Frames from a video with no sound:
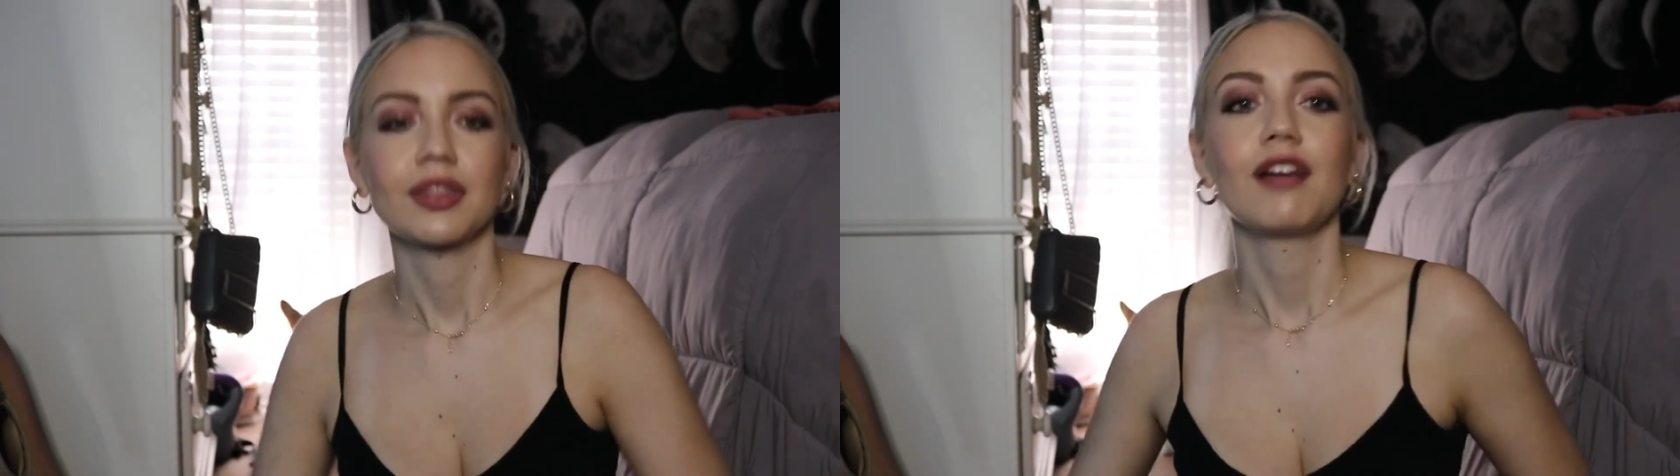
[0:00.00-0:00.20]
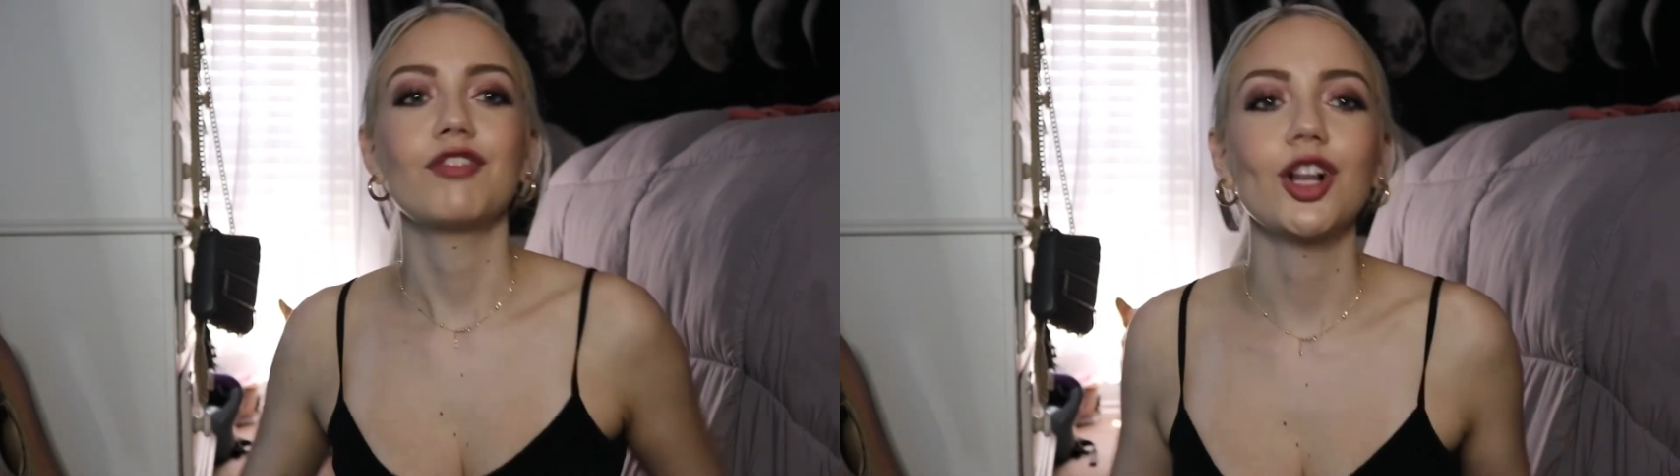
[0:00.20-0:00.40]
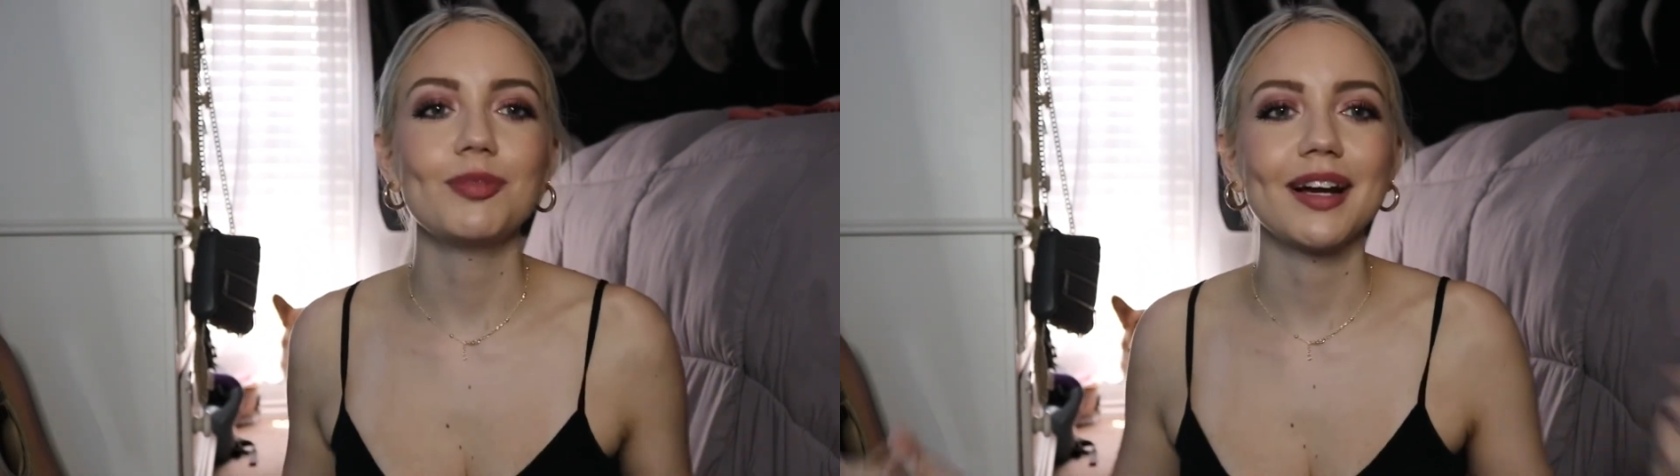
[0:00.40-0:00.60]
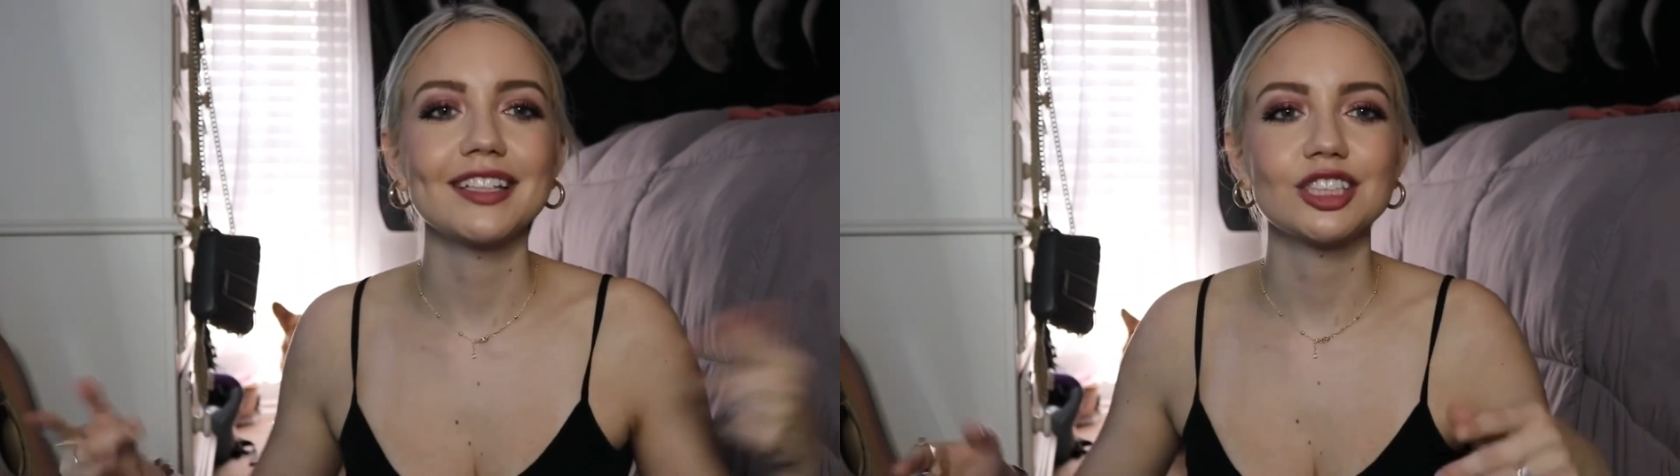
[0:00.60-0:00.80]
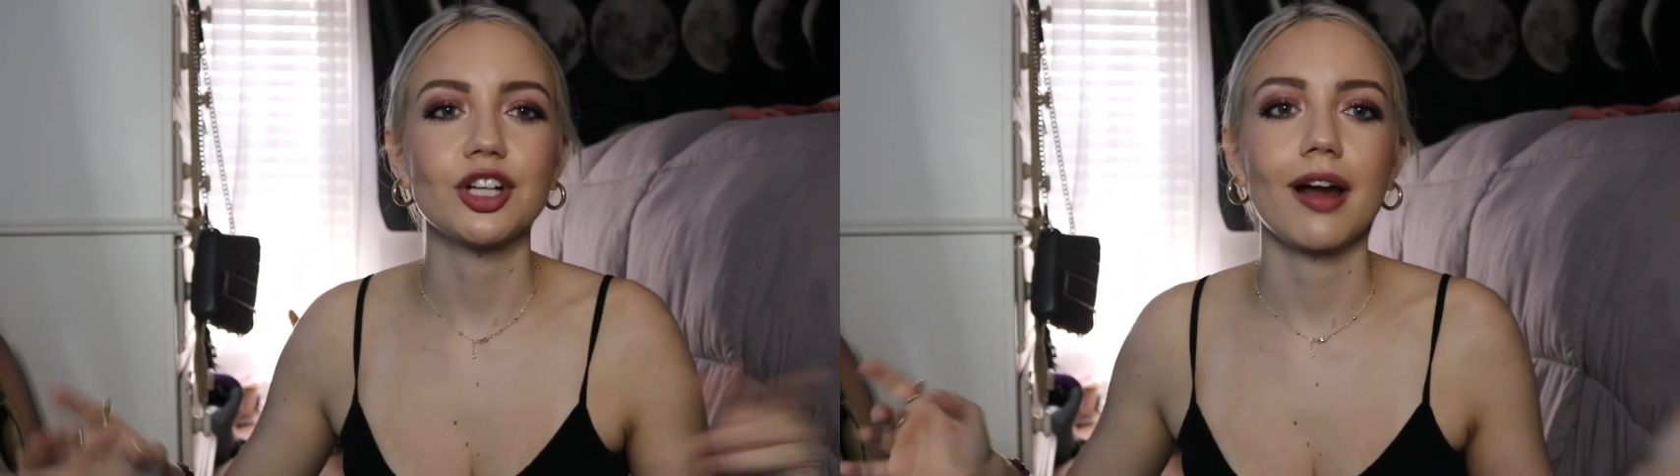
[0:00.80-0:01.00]
Follow my
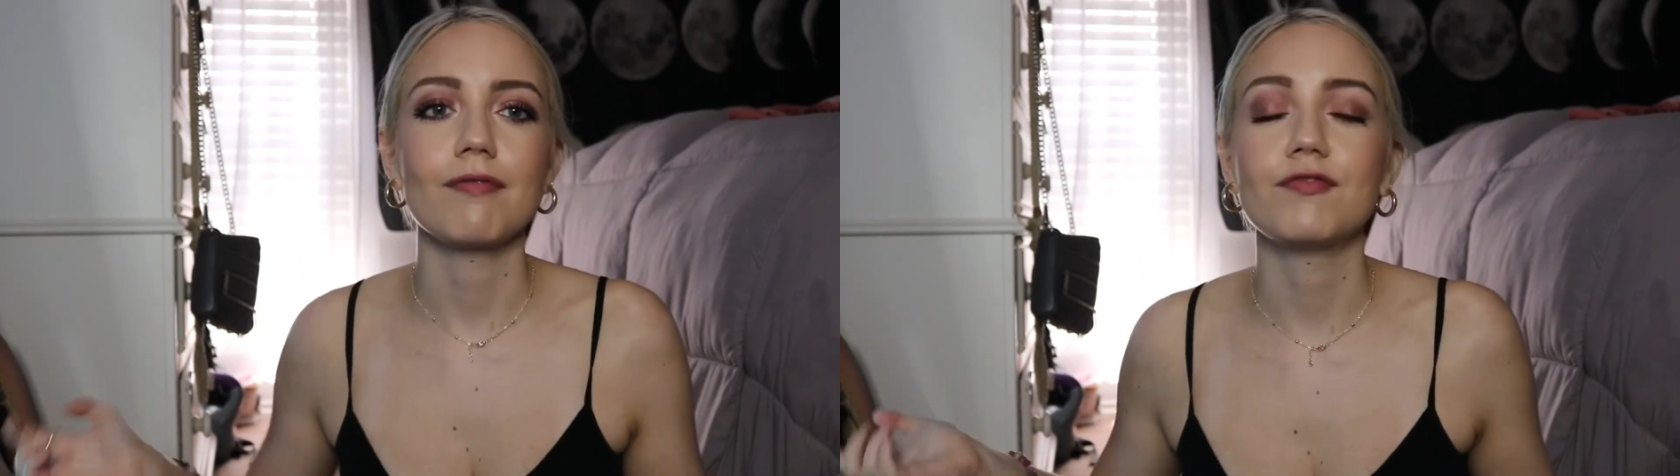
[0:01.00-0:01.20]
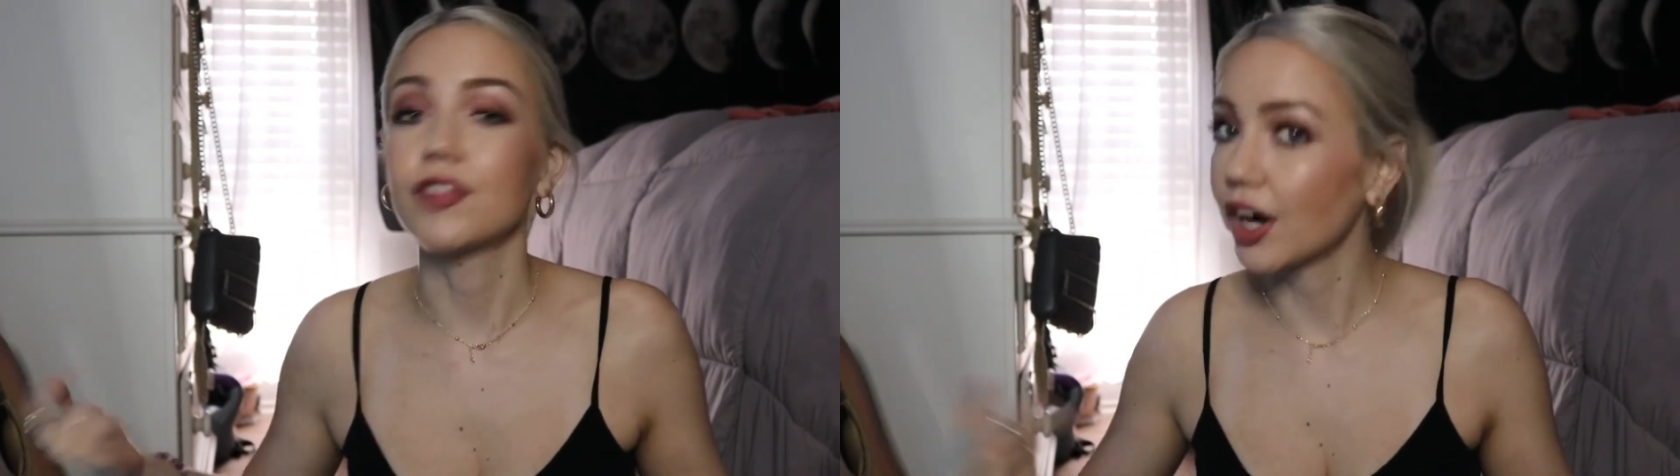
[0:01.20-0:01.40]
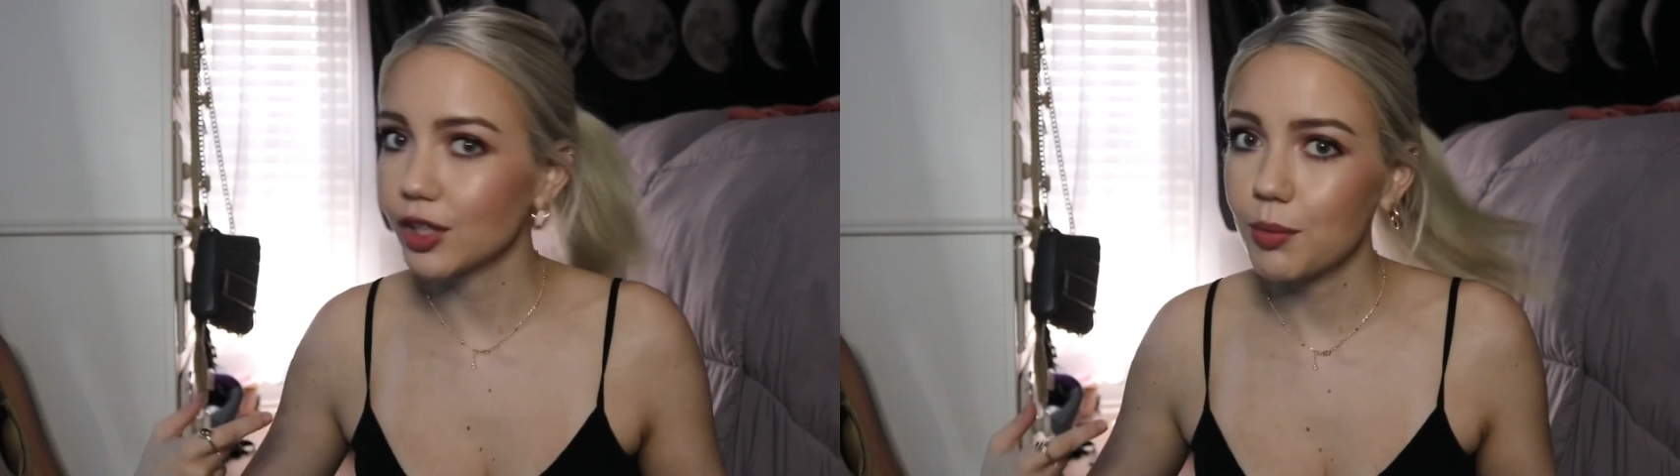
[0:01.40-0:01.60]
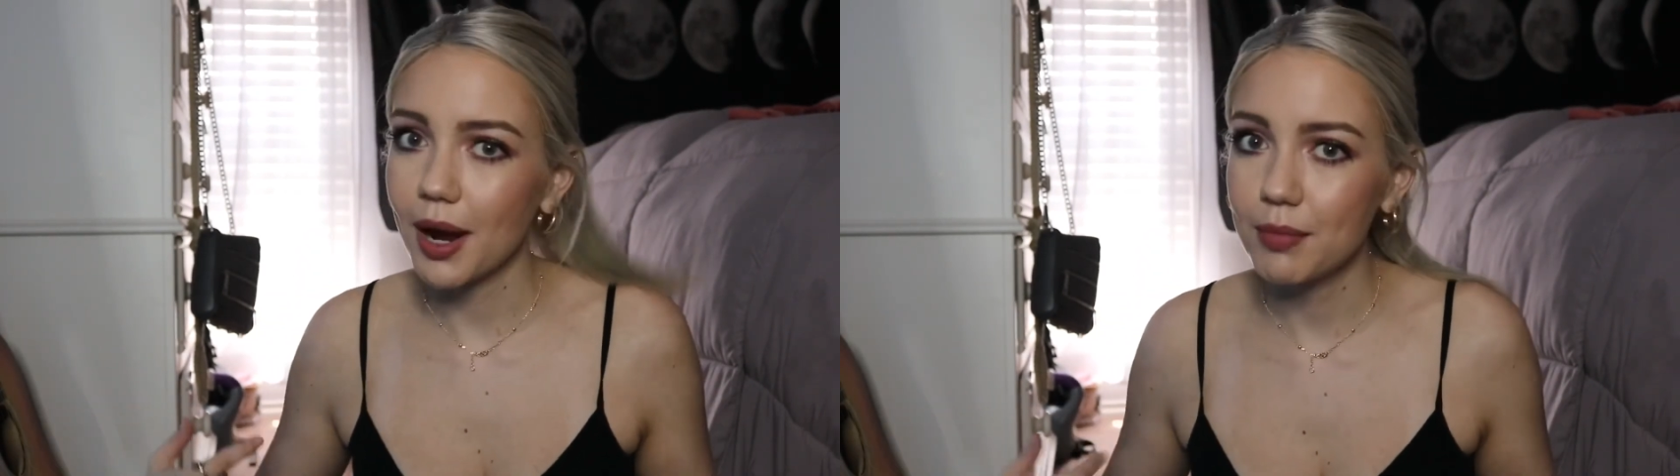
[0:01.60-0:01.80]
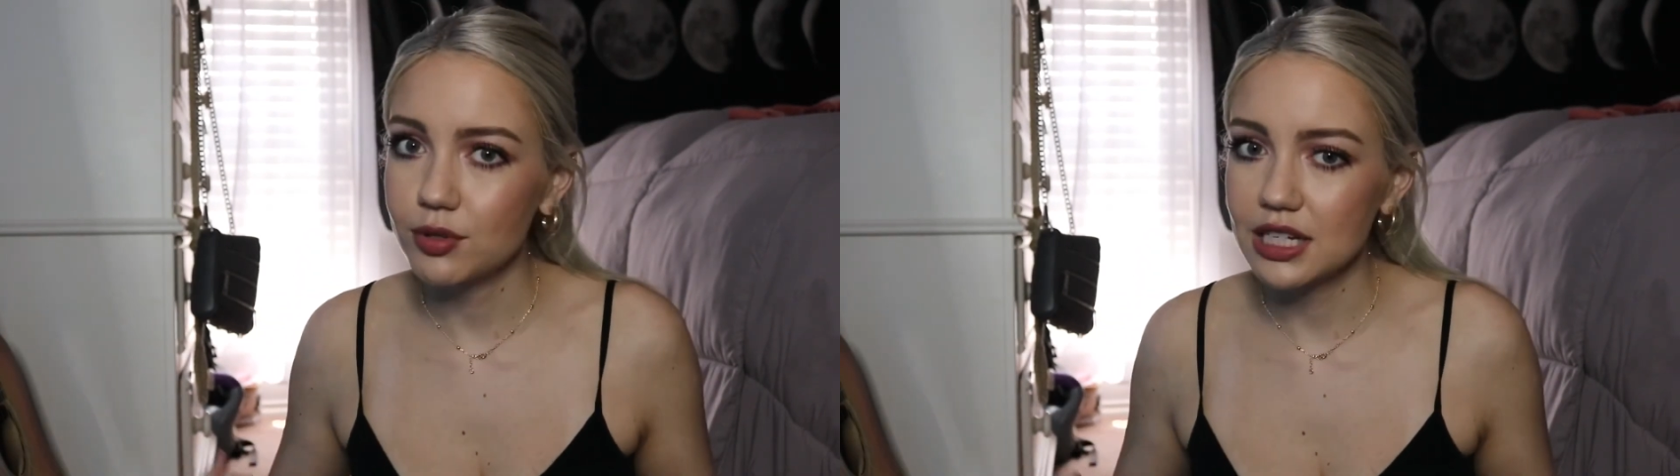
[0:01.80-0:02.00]
Instagram. Follow my
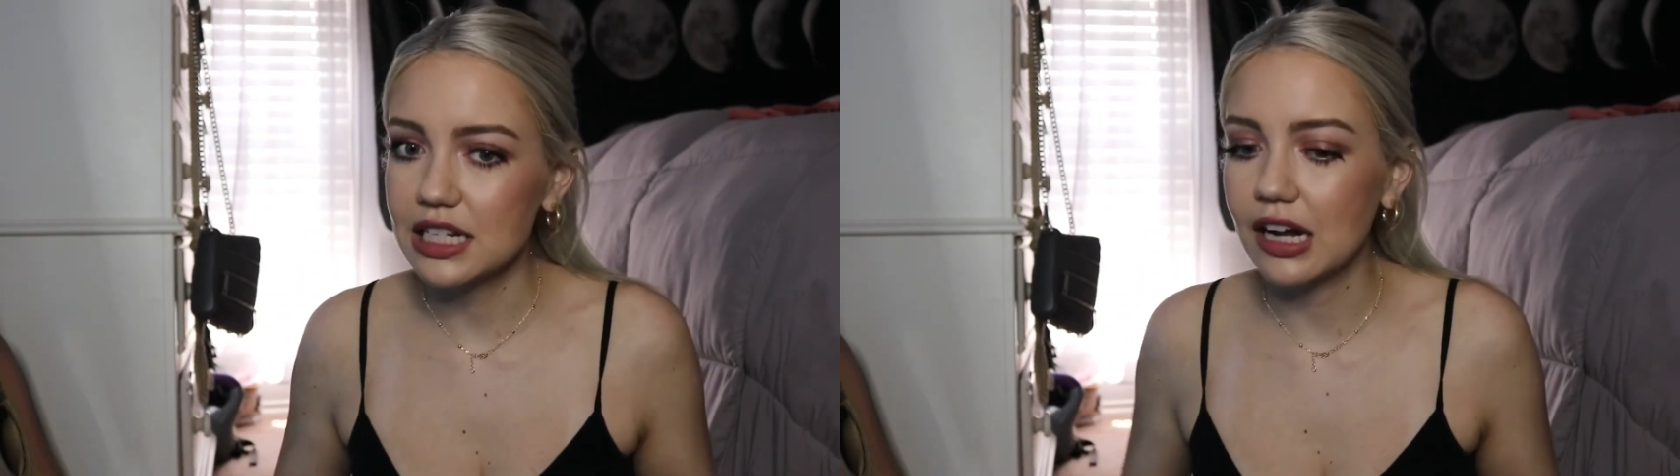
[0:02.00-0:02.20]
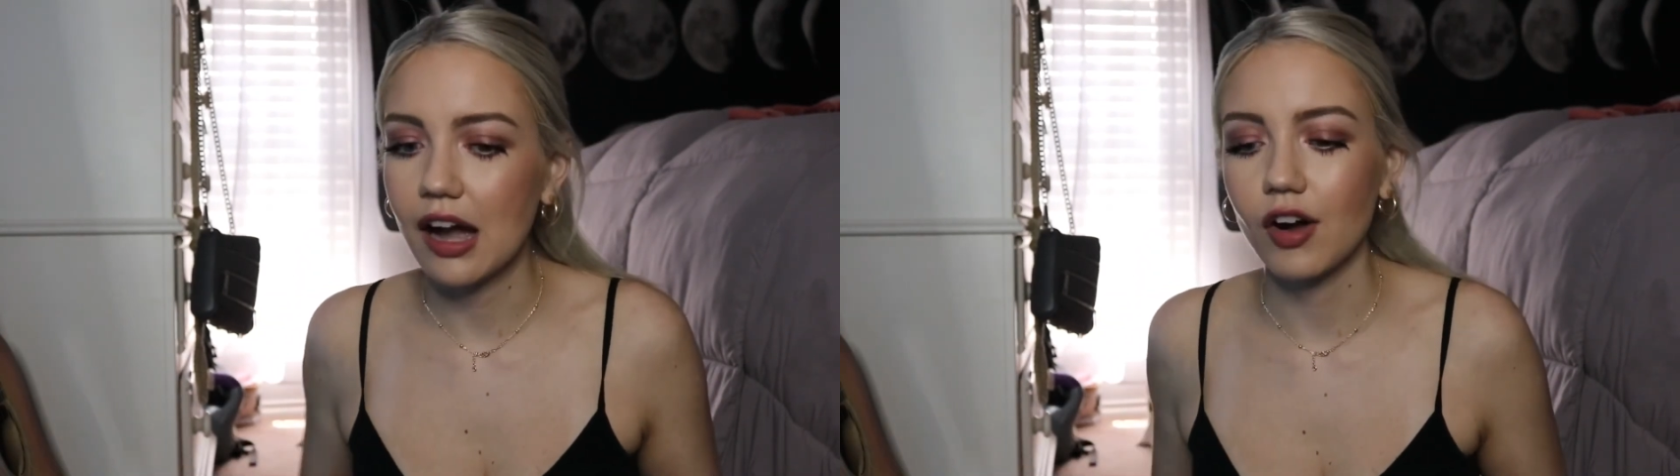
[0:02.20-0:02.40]
boutique